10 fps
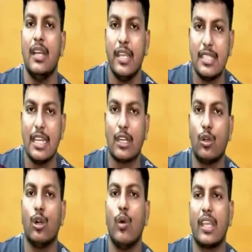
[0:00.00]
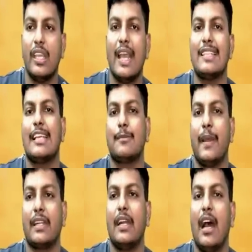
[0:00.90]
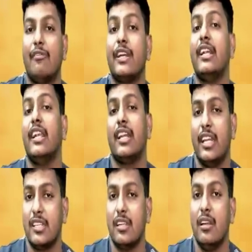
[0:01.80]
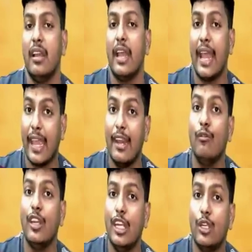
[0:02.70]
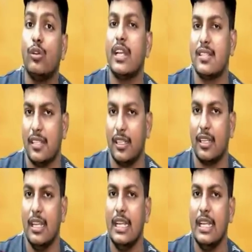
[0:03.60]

Is that code working as expected after integration? Again, we need to test it.